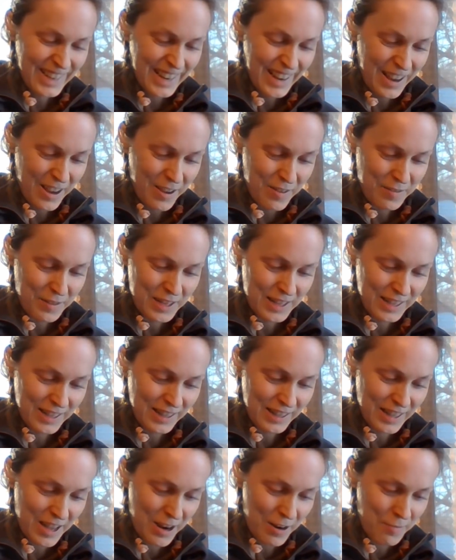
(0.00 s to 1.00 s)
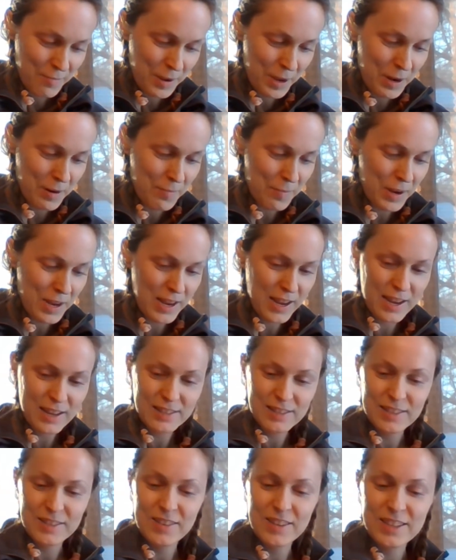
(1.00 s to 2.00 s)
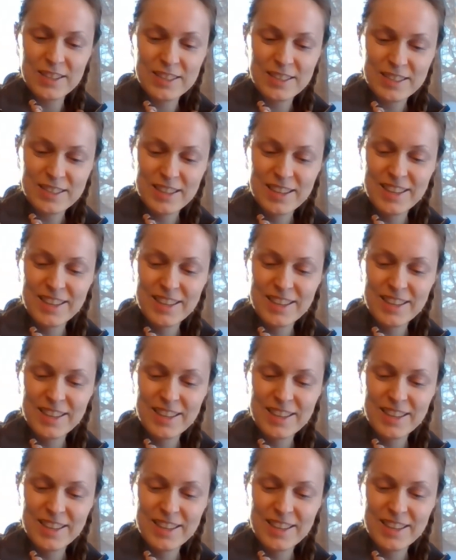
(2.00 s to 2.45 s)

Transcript: I'm getting a lot of paint on my hands, you guys.